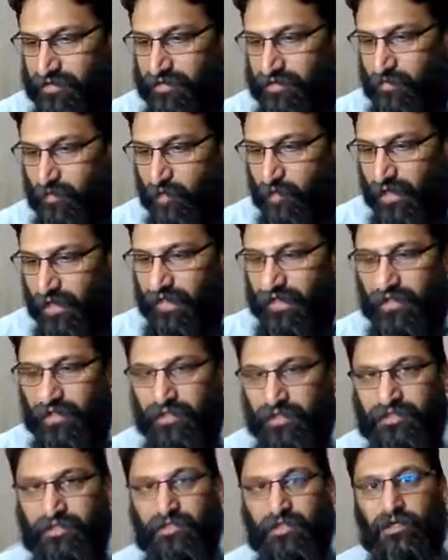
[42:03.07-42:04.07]
So one
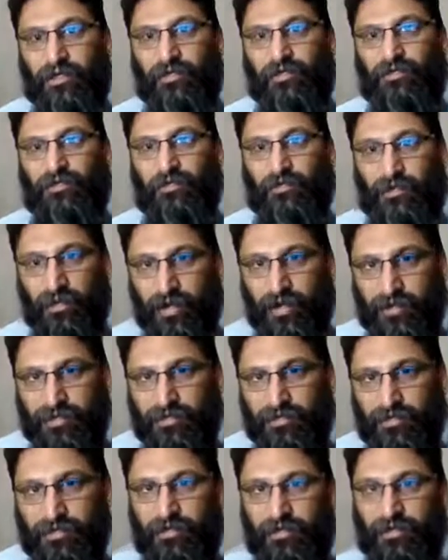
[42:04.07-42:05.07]
is to
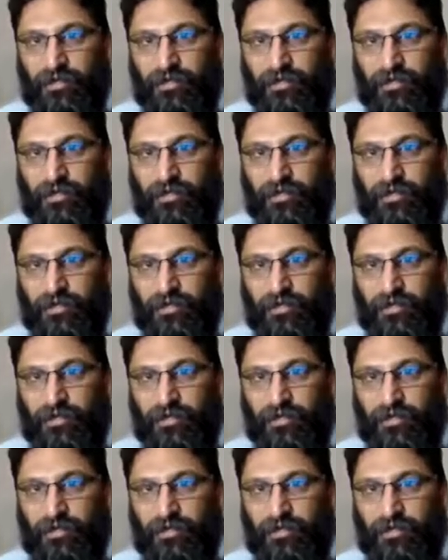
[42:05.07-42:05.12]
not